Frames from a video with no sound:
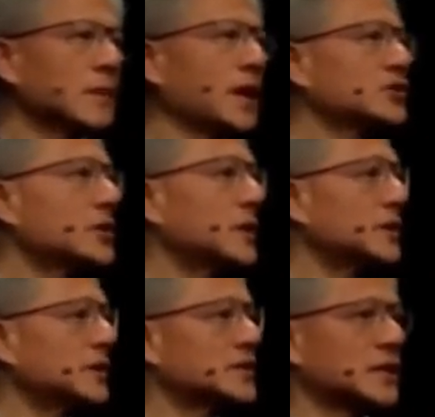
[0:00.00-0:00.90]
Actually,
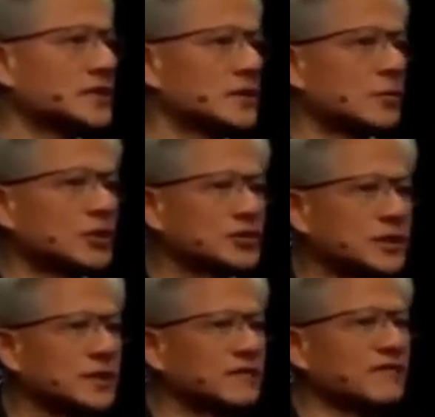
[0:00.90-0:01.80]
it's an excellent question.
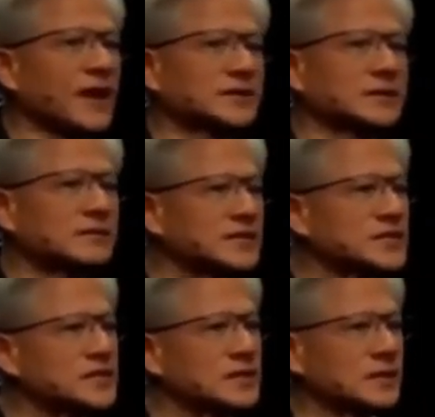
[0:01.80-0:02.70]
And in fact, this
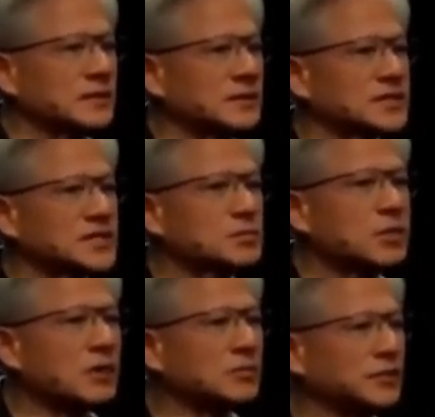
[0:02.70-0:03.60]
is
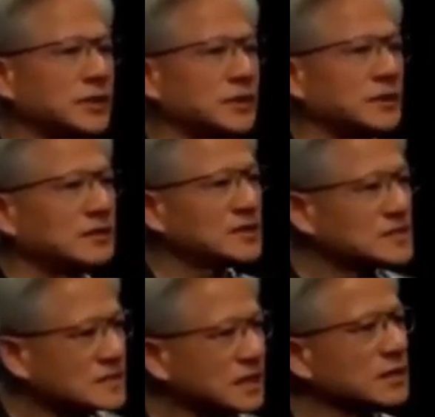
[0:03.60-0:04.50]
probably the
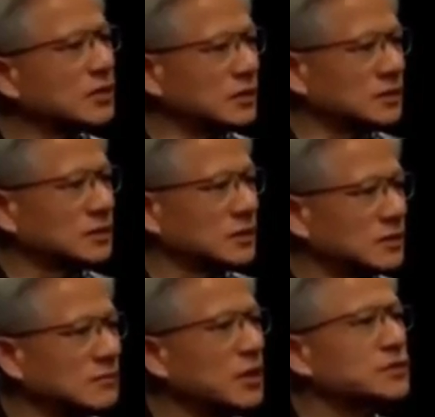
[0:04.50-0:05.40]
single
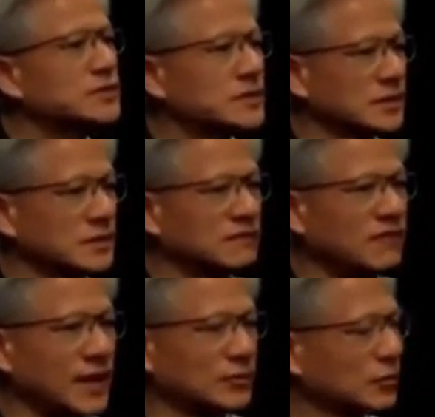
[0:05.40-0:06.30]
most
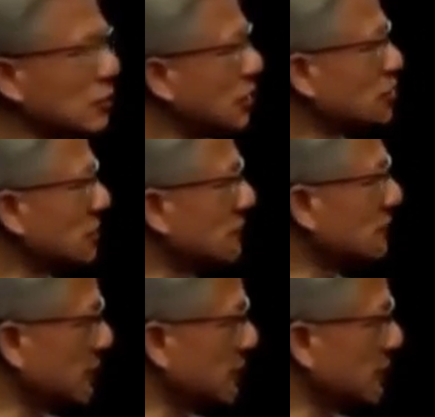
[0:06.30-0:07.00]
vital question for